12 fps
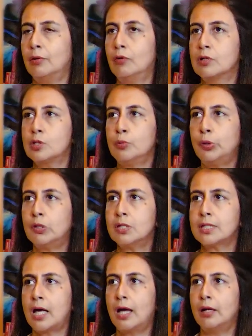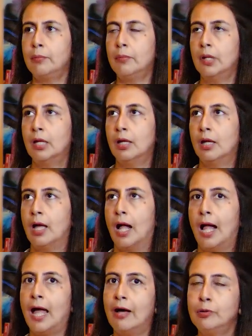Also because I
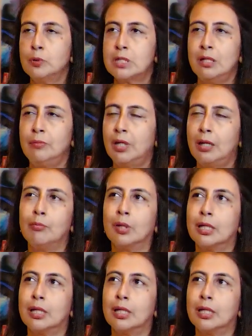have a Muslim name,